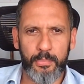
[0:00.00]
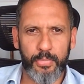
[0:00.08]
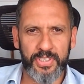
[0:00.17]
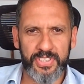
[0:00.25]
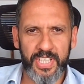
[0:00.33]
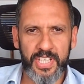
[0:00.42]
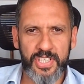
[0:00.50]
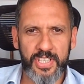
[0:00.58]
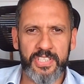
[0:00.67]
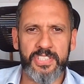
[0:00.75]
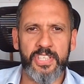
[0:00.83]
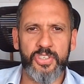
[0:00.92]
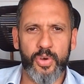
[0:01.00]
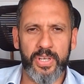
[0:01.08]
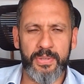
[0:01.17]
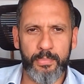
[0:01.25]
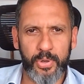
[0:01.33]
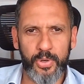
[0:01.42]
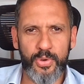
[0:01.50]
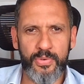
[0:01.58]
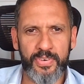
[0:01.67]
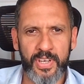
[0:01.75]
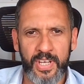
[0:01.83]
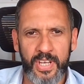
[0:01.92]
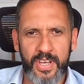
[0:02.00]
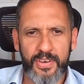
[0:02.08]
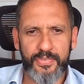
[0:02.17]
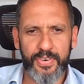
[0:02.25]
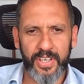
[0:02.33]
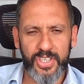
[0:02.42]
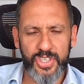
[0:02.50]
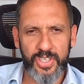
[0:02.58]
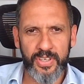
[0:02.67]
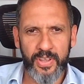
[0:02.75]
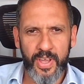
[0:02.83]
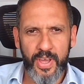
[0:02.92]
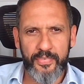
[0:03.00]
procedure, it's to try and improve function.